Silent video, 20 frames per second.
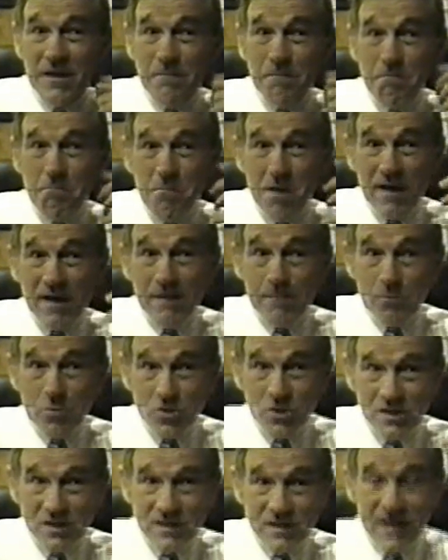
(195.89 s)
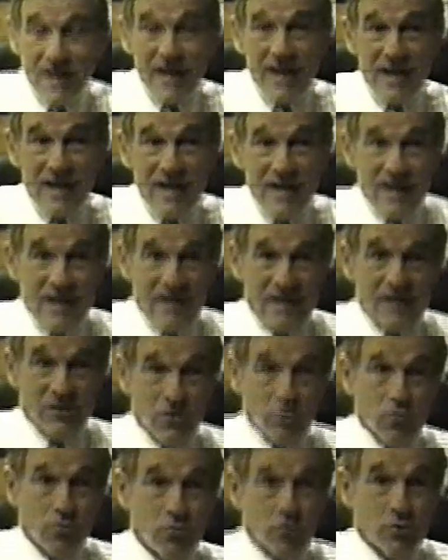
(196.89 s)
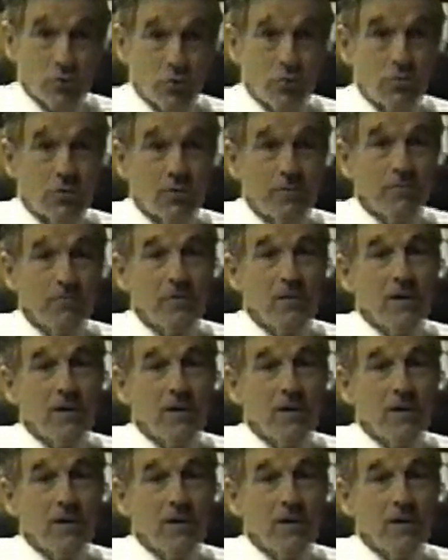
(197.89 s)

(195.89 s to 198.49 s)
money per se is crucial,